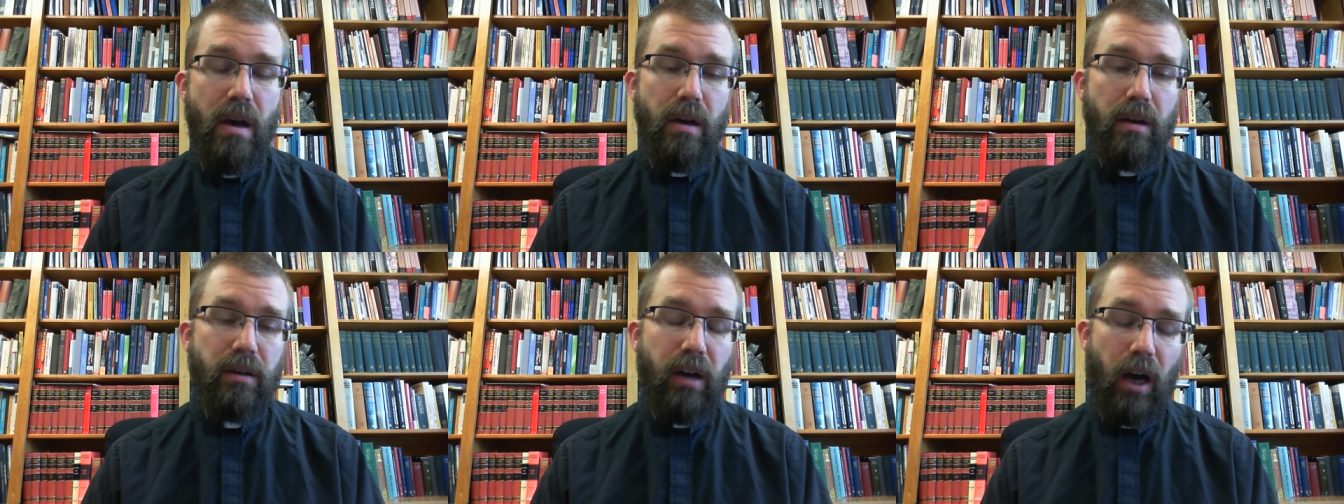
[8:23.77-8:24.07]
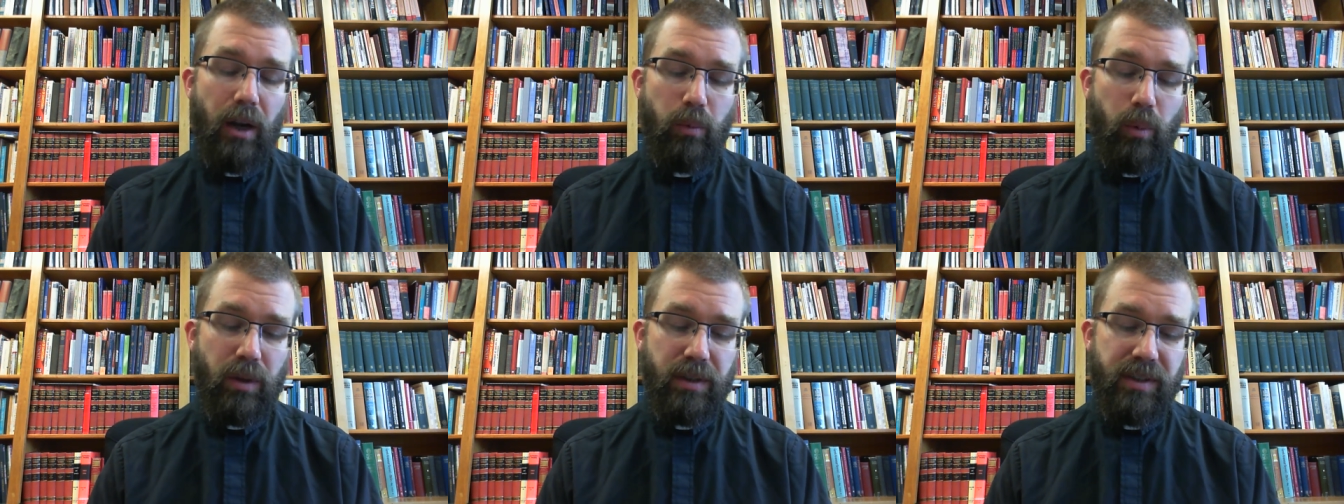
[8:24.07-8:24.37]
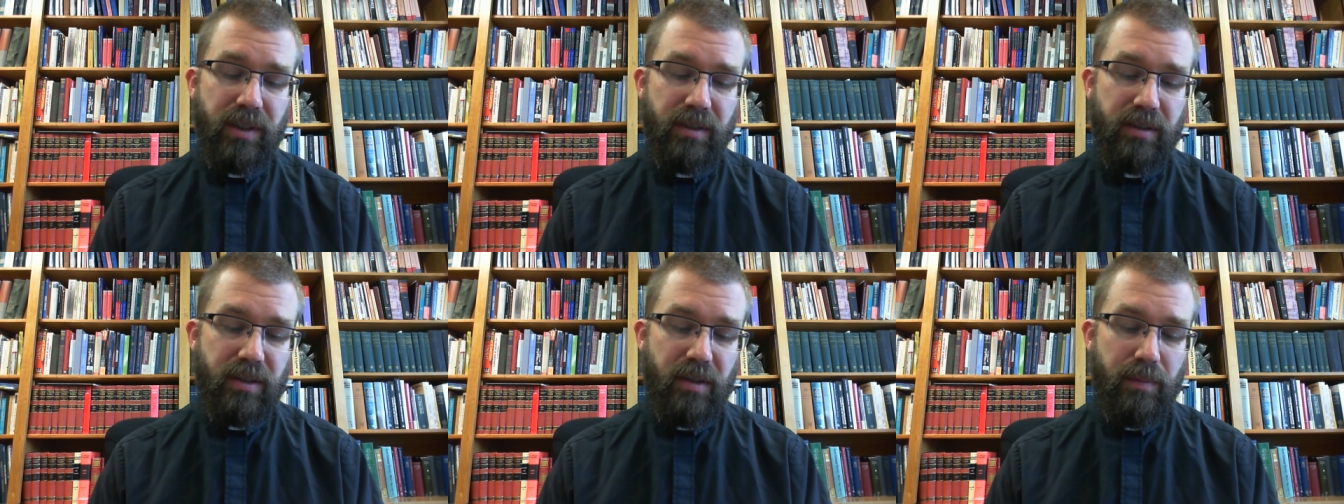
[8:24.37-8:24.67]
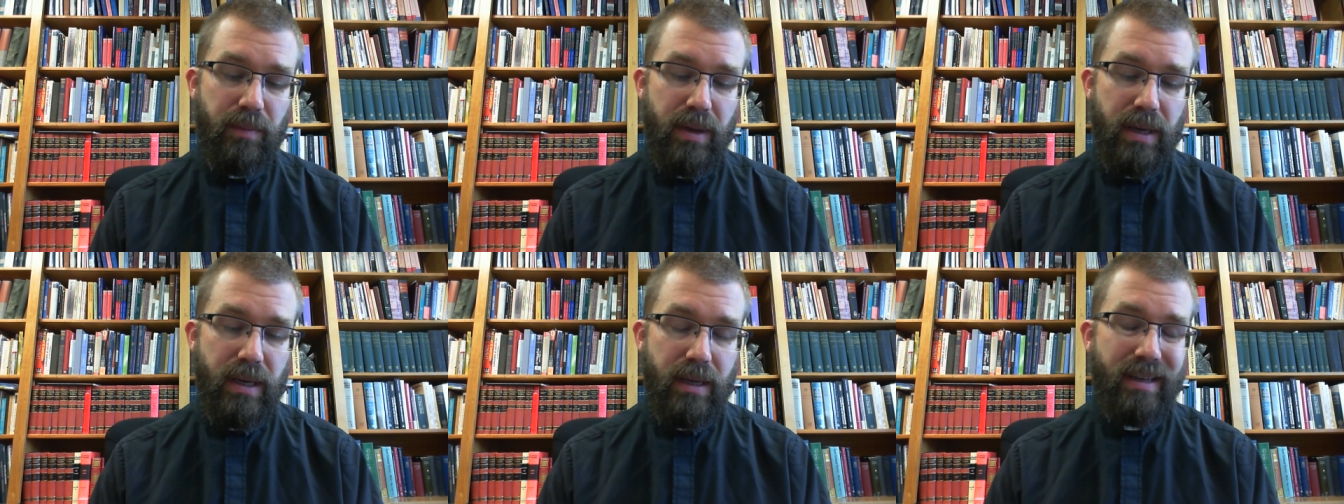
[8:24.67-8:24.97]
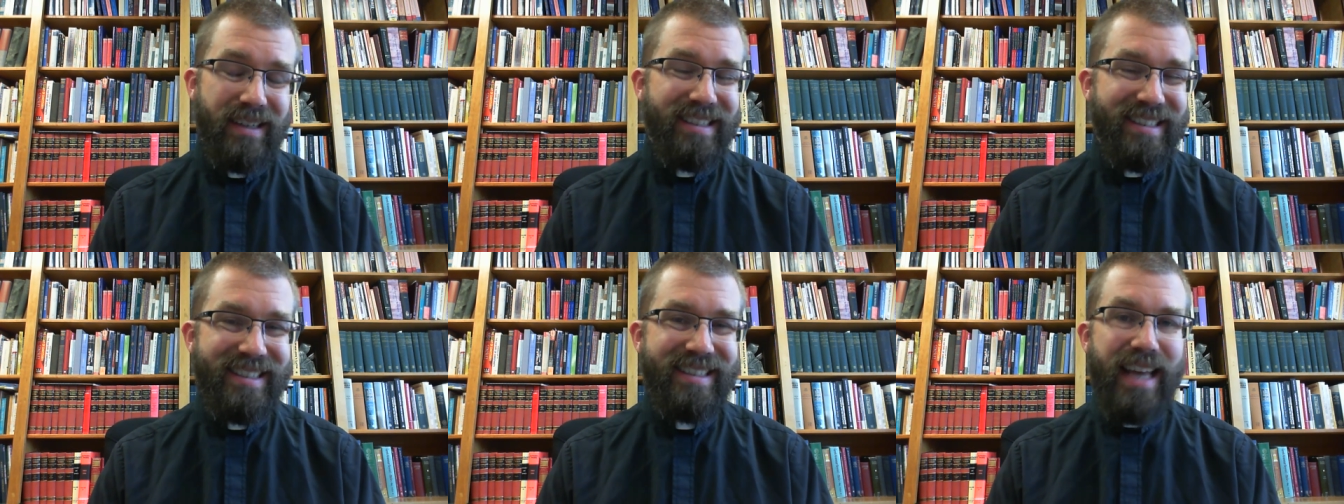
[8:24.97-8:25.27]
God wants us to be
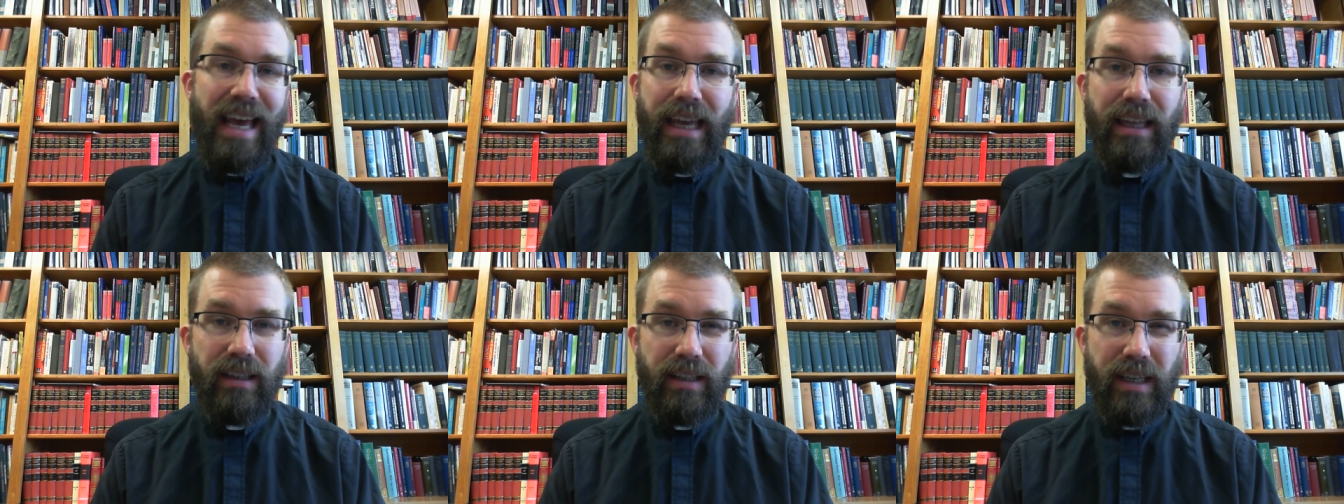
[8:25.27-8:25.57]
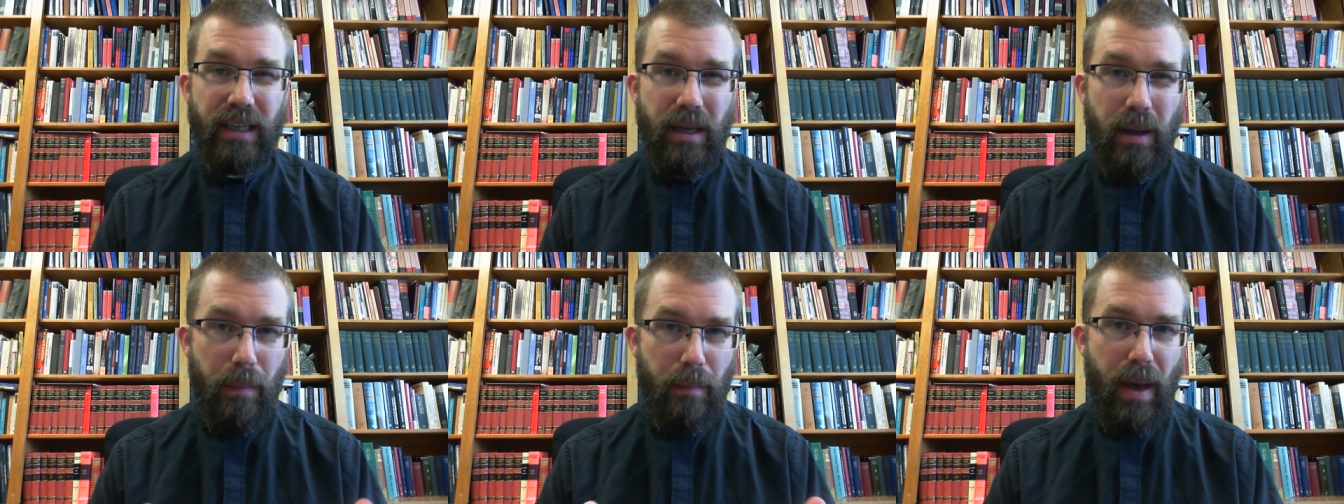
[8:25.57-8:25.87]
daily